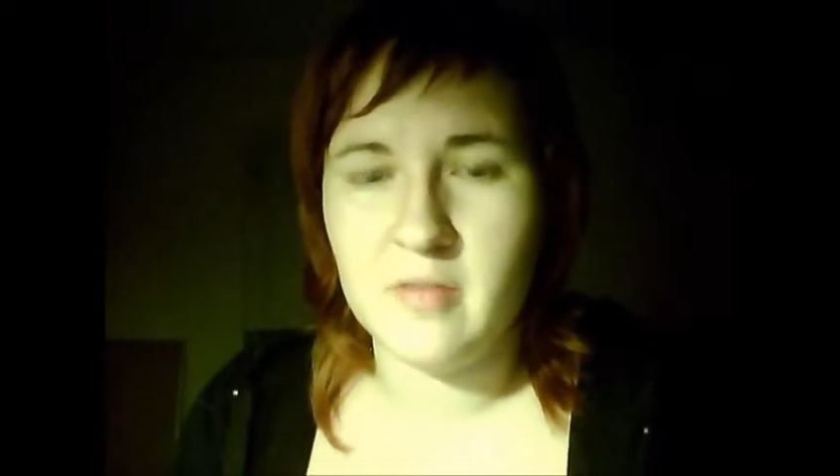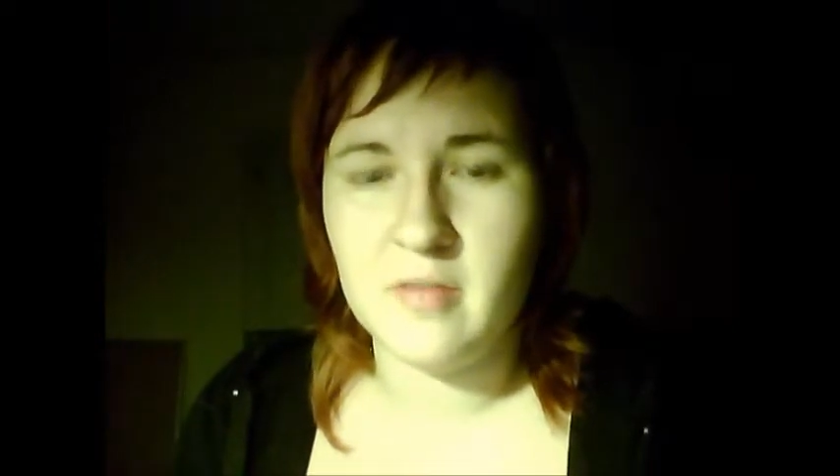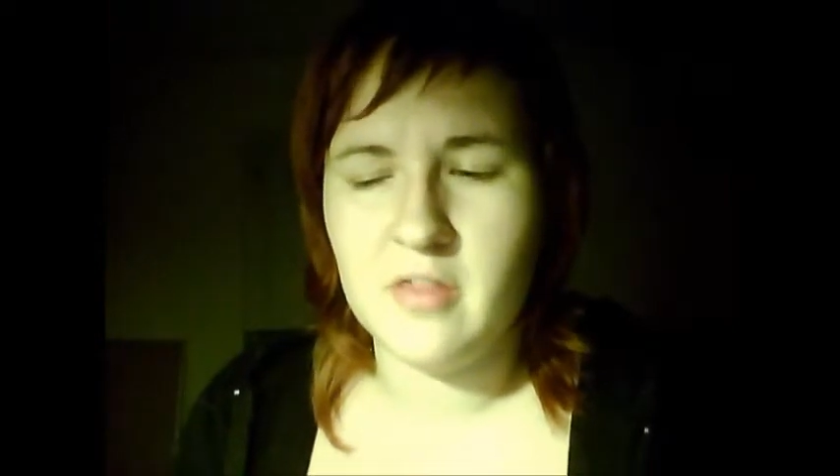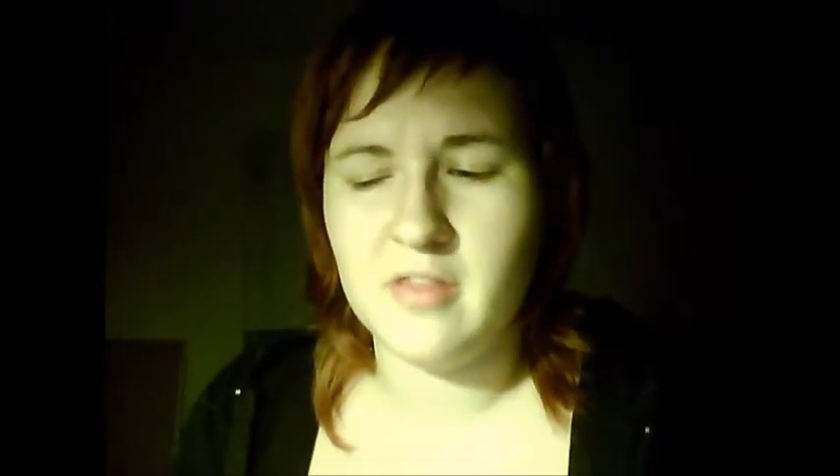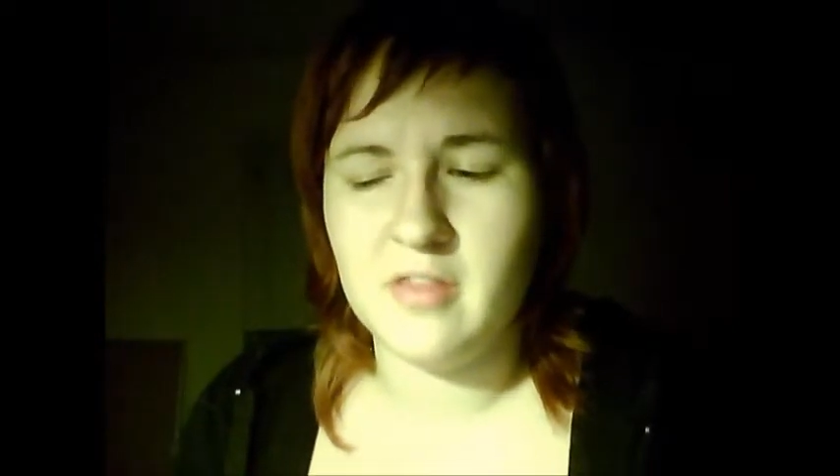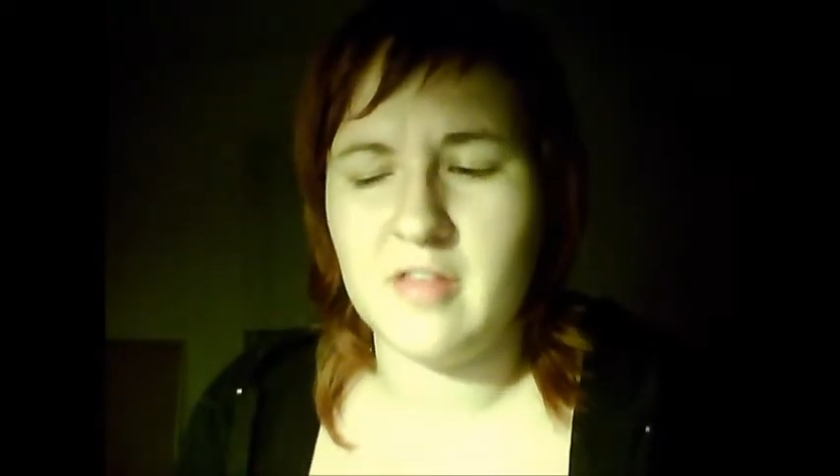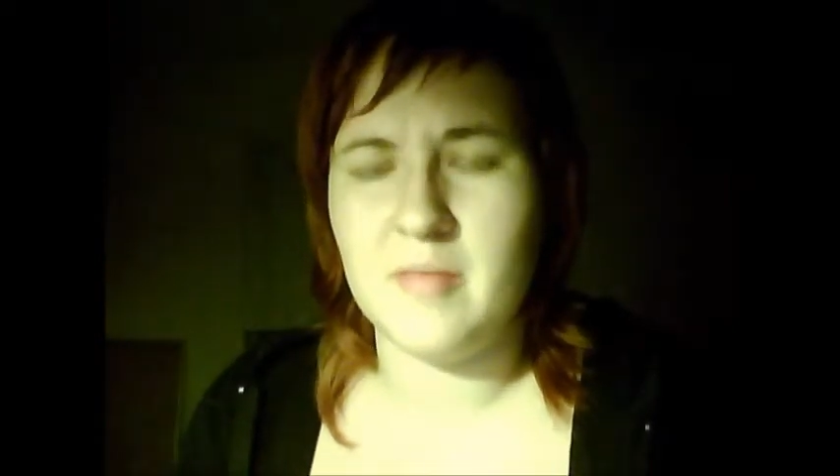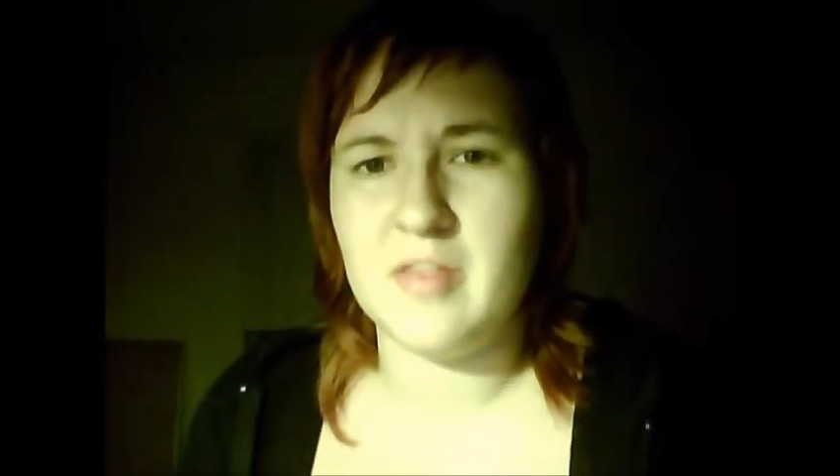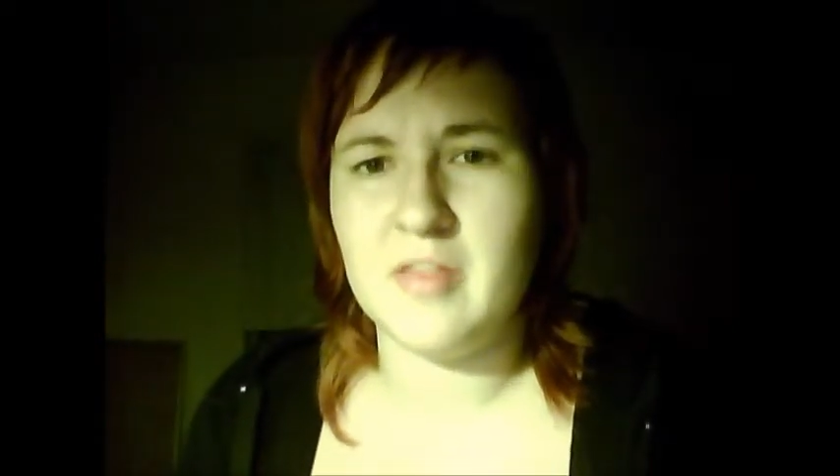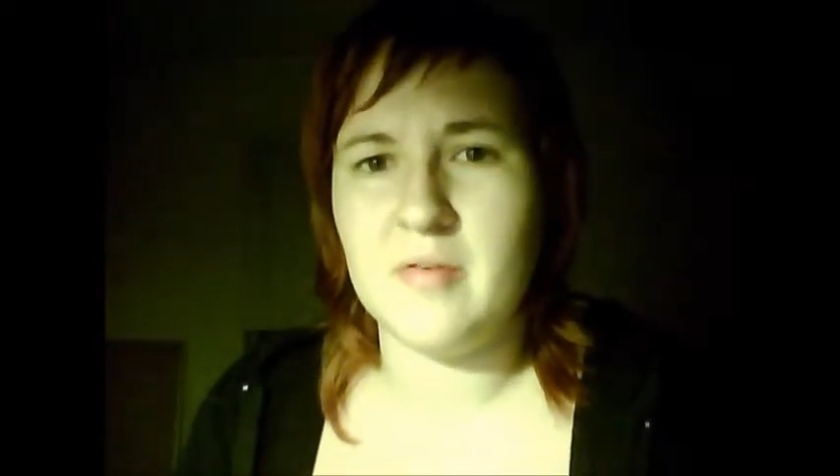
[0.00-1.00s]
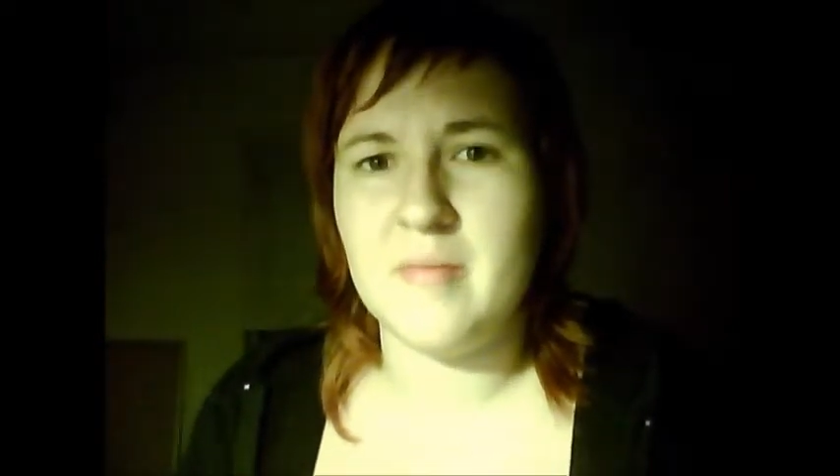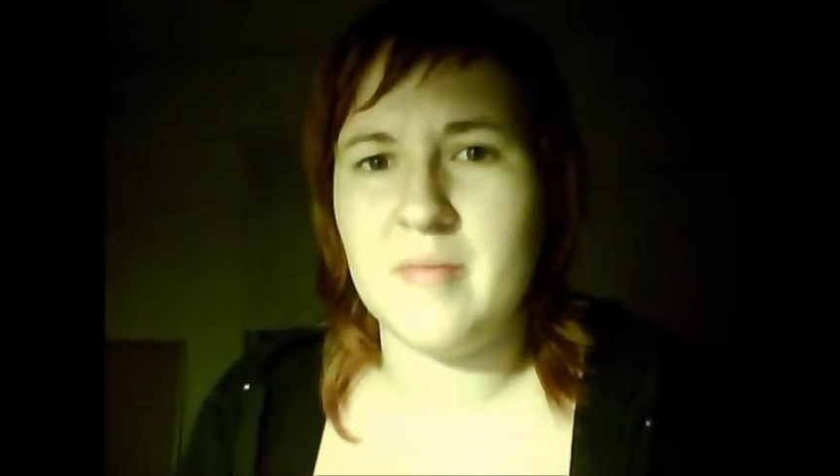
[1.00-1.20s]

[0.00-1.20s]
I think that's mainly what